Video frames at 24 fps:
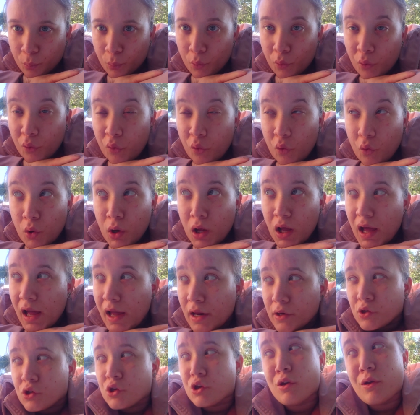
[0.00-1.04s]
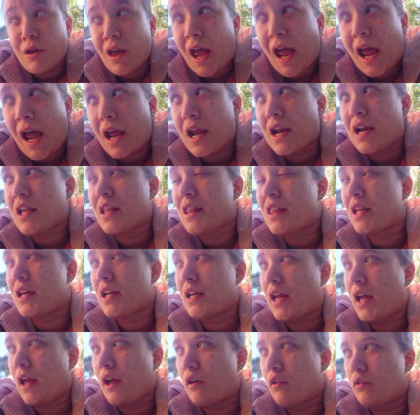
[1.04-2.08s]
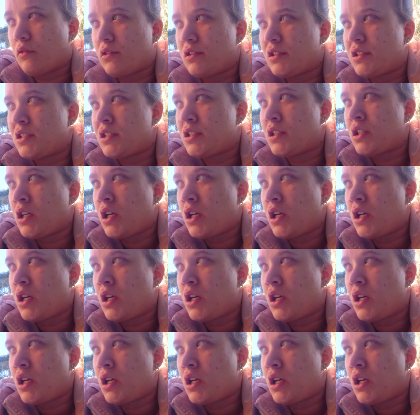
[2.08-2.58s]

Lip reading: before I do anything else.